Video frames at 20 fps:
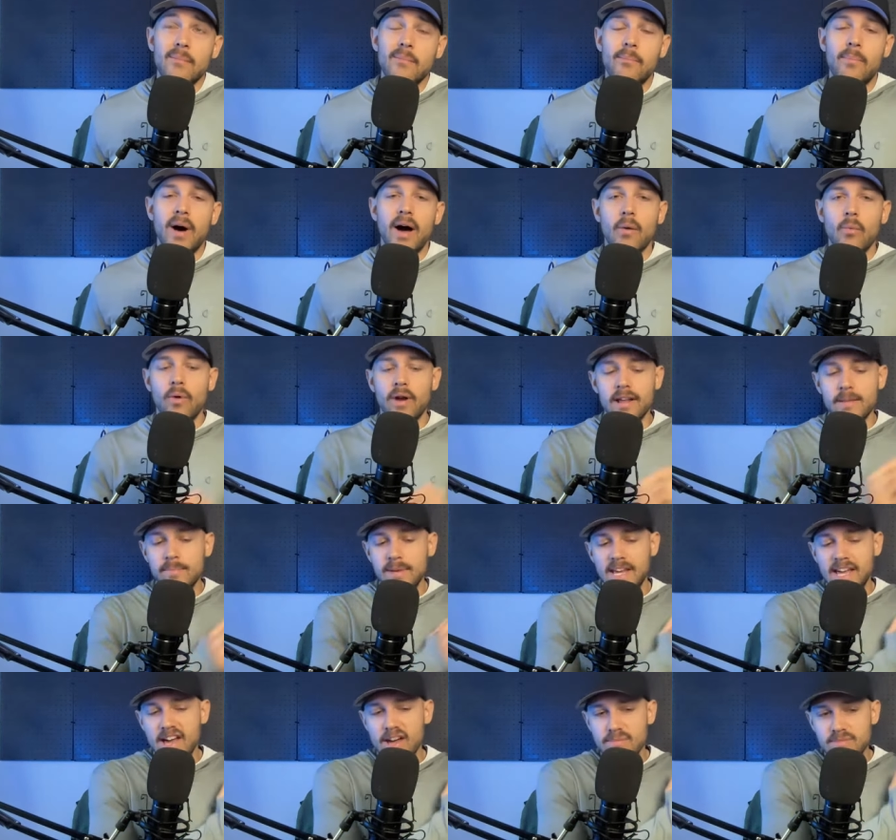But when it
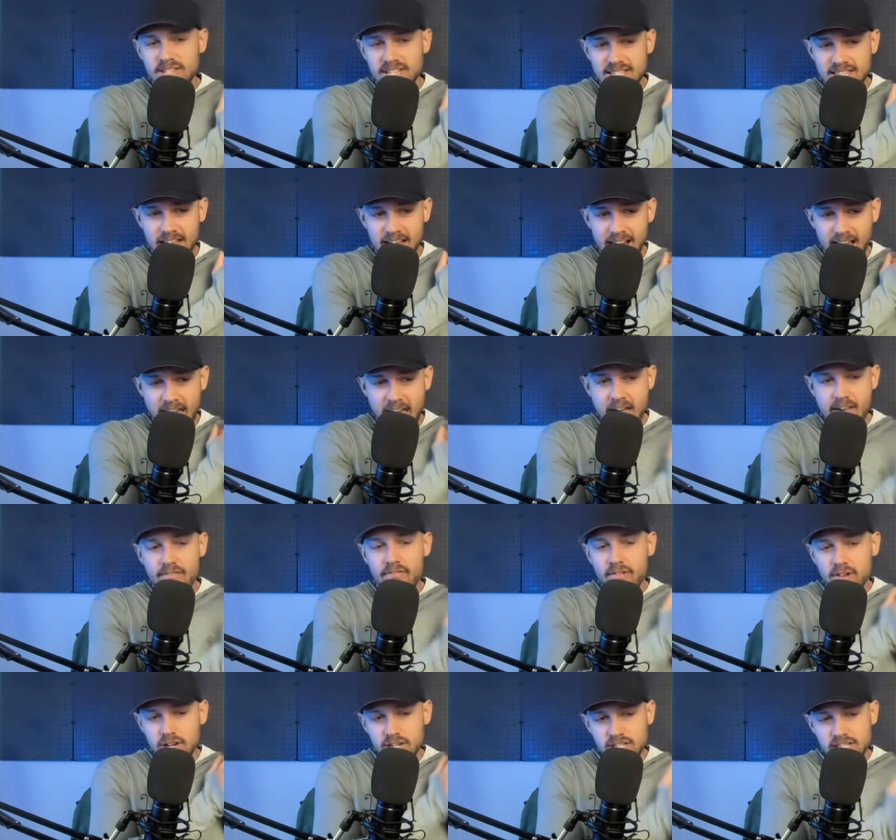becomes, it's like
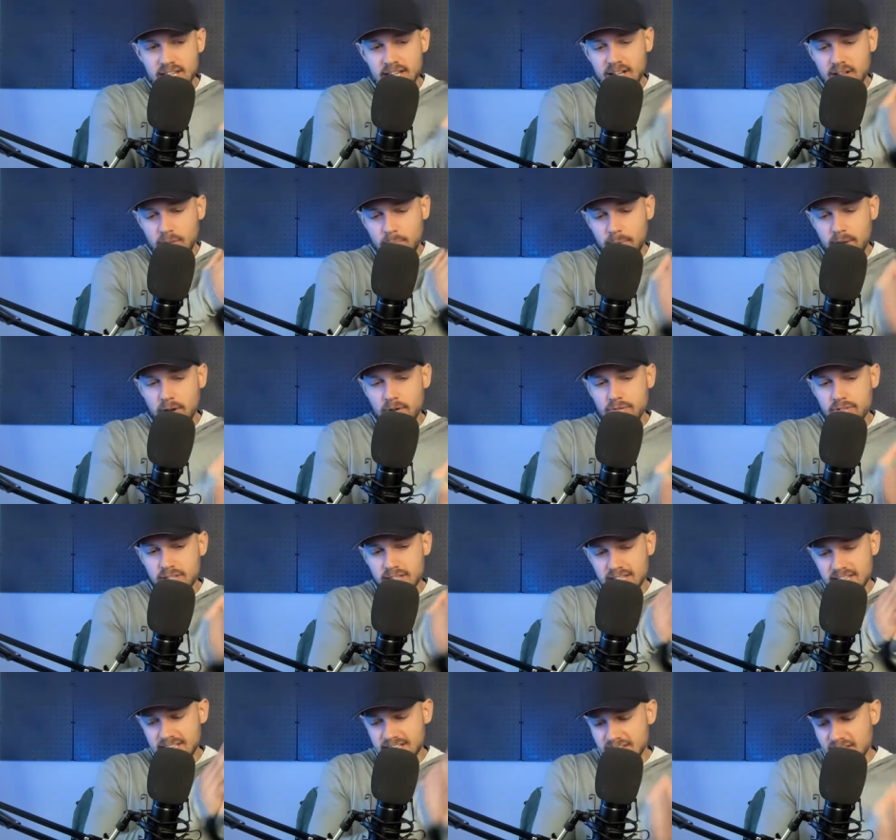every single post,
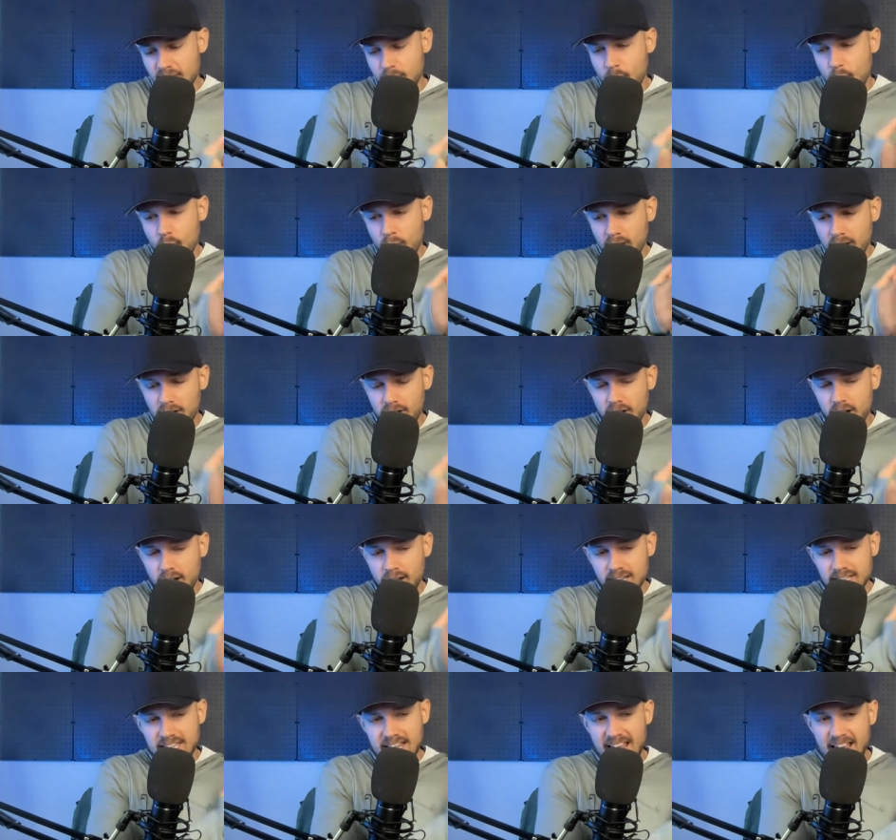these weird,
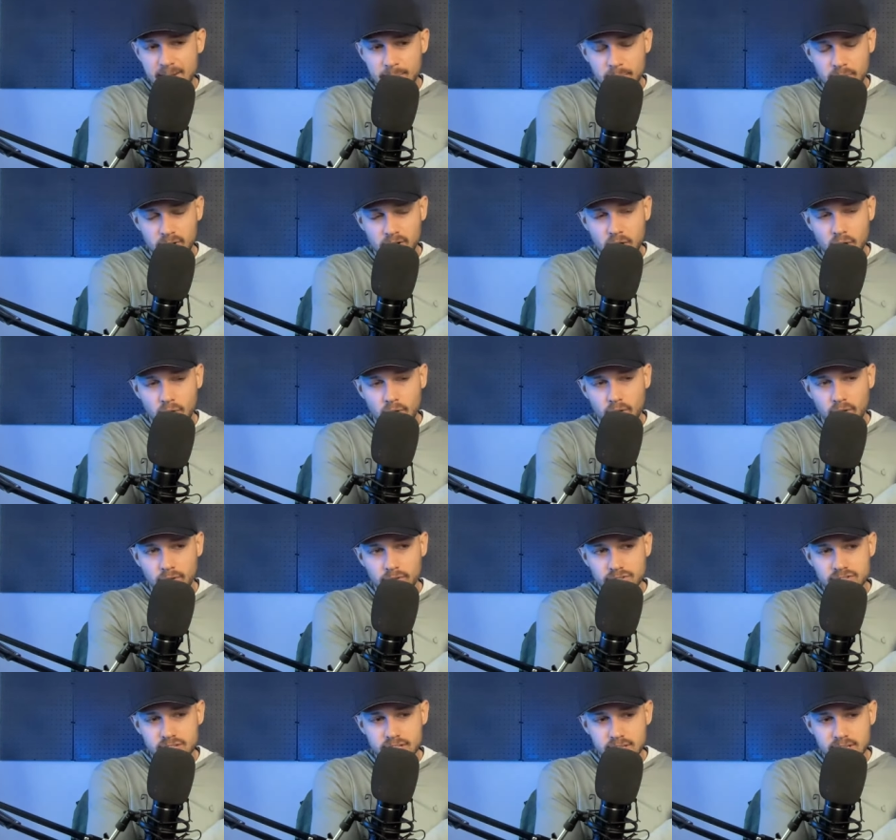unattainable
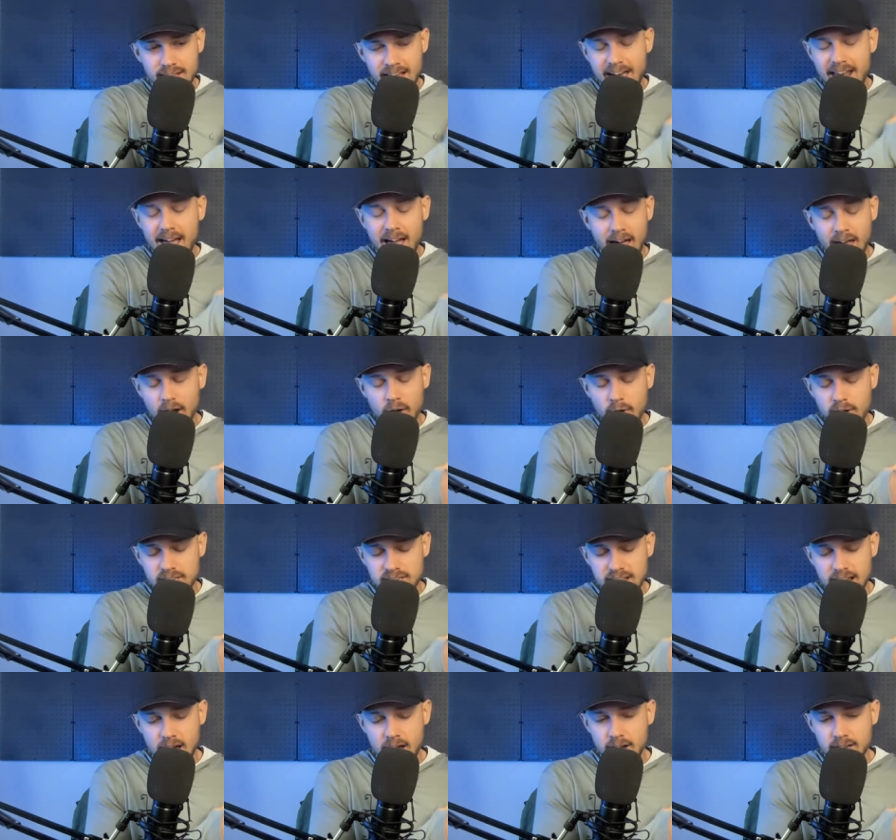goals. Not, I don't want to
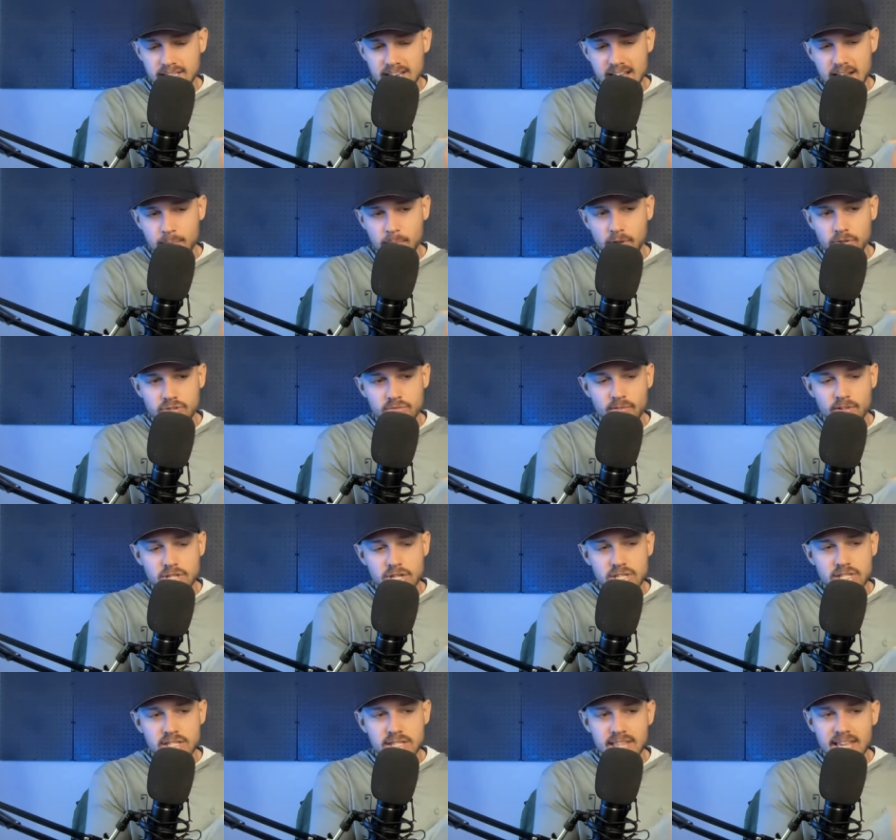say unattainable, but
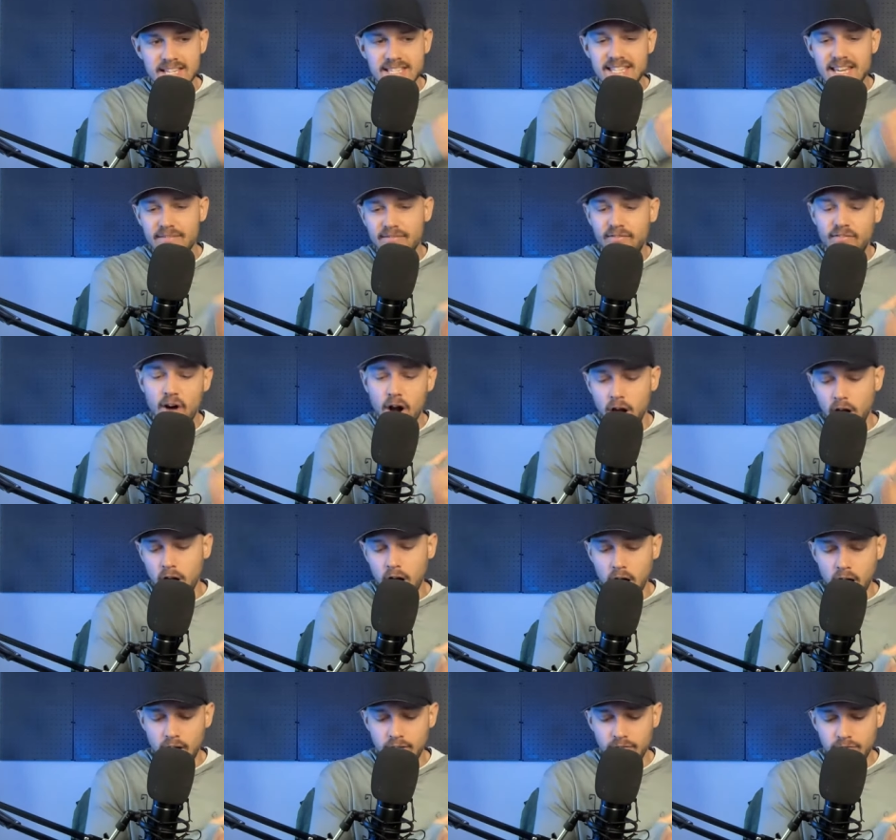just they seem far
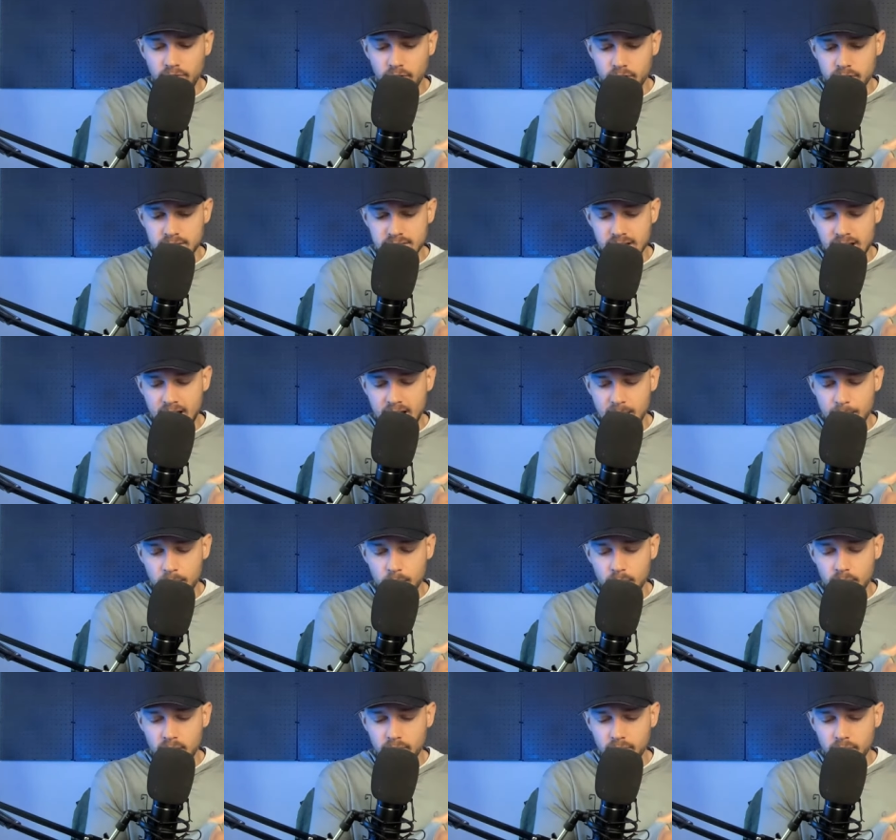off for the time or
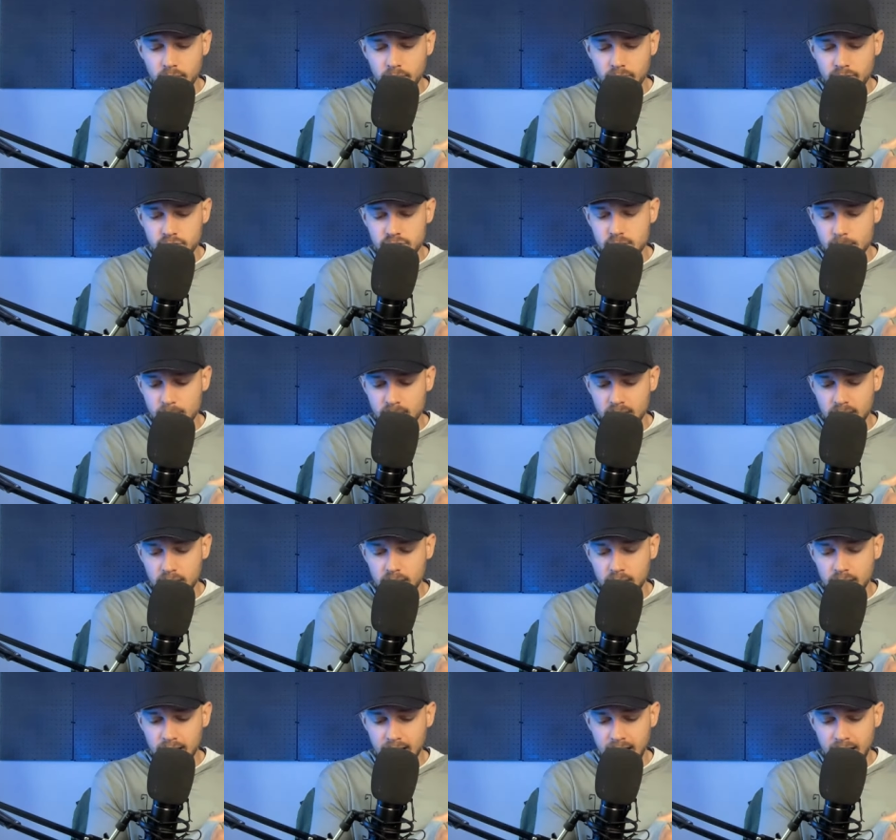whatever for somebody
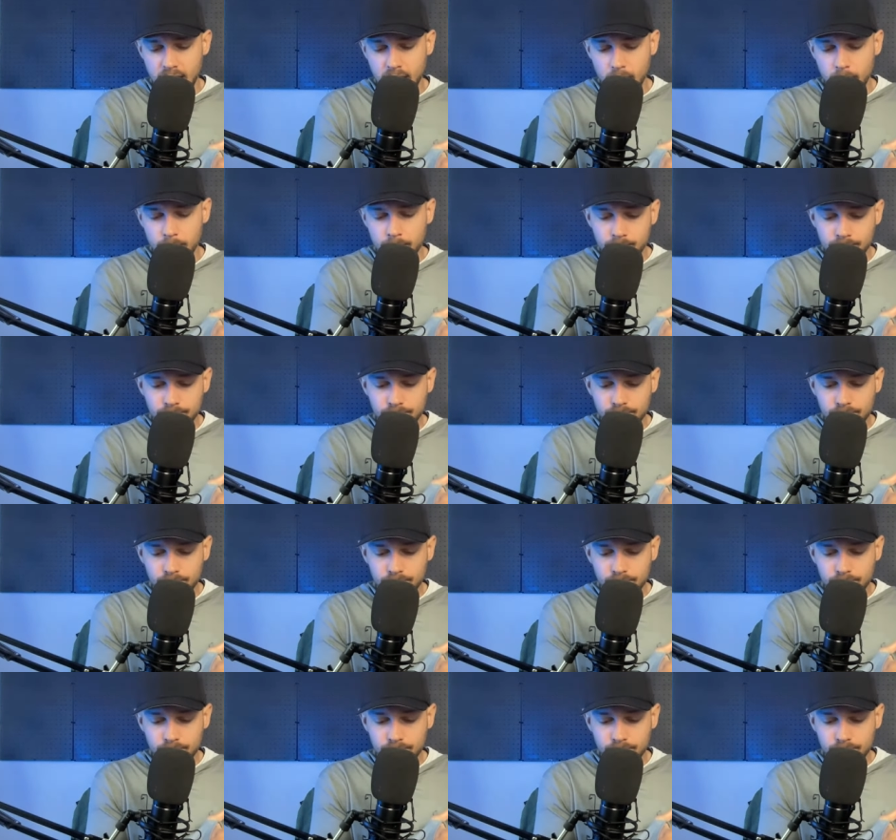looking at them.